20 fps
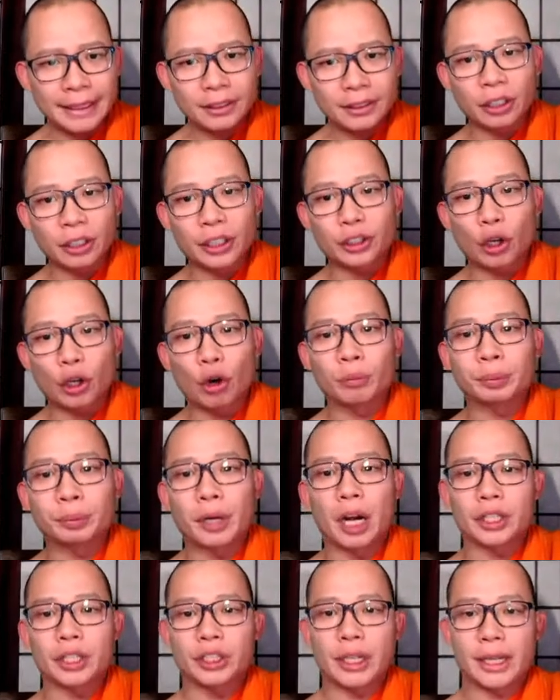his own
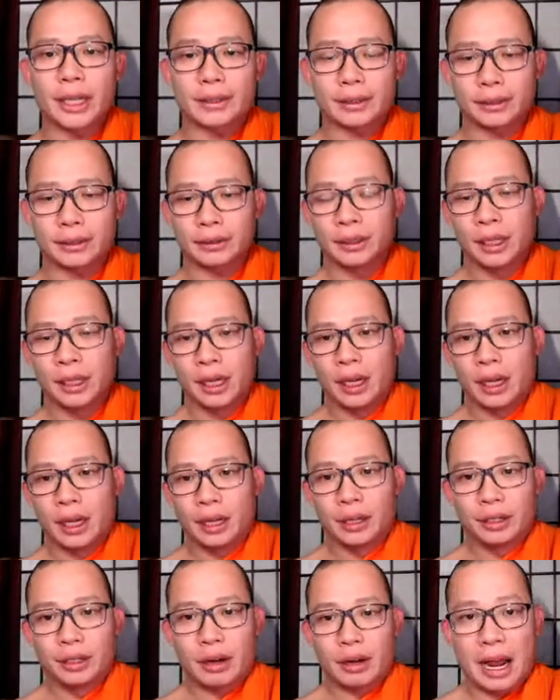projects, and
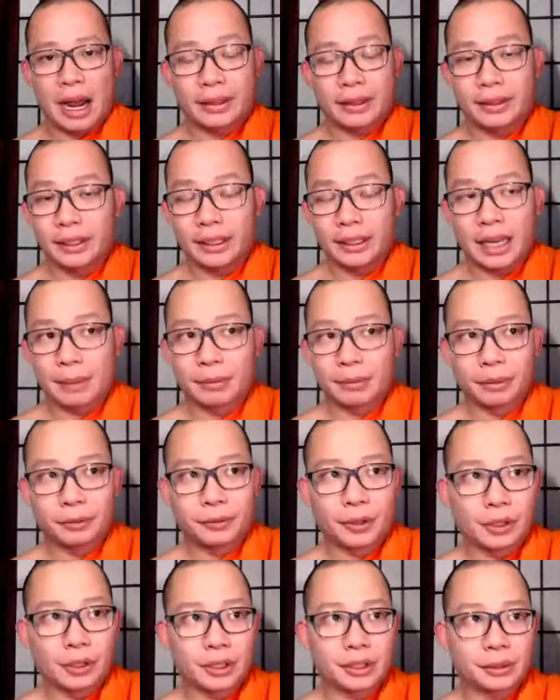I think I'm the
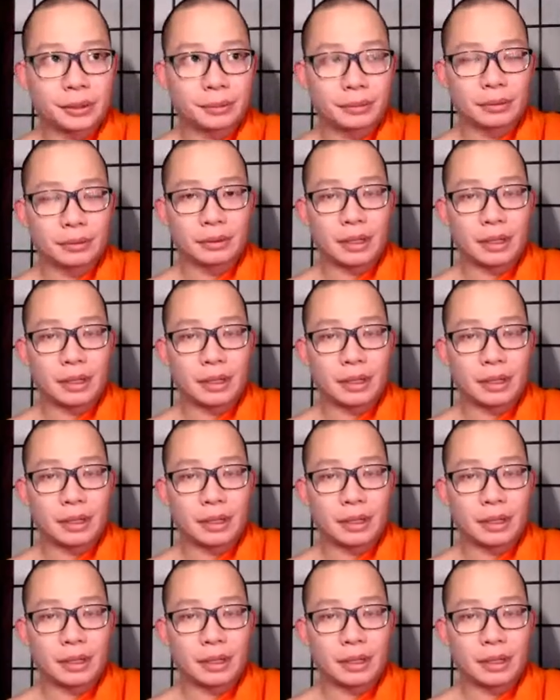first.